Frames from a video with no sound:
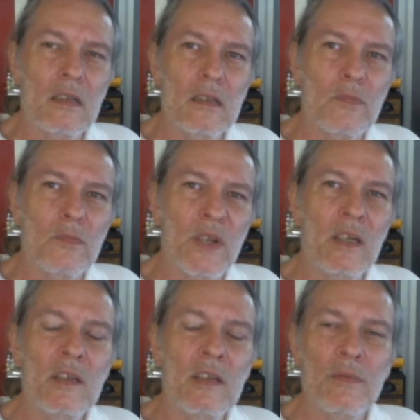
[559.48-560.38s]

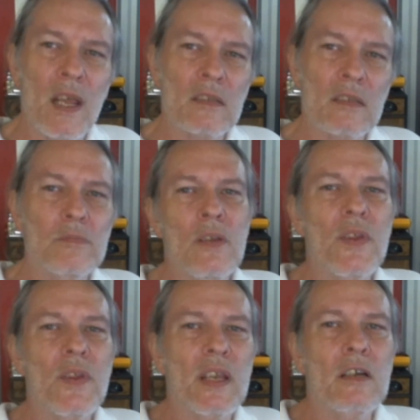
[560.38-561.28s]
beginning of last month,
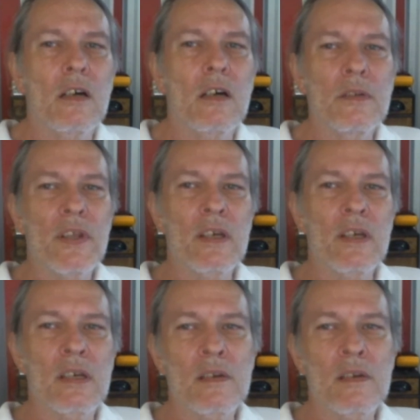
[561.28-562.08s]
I called the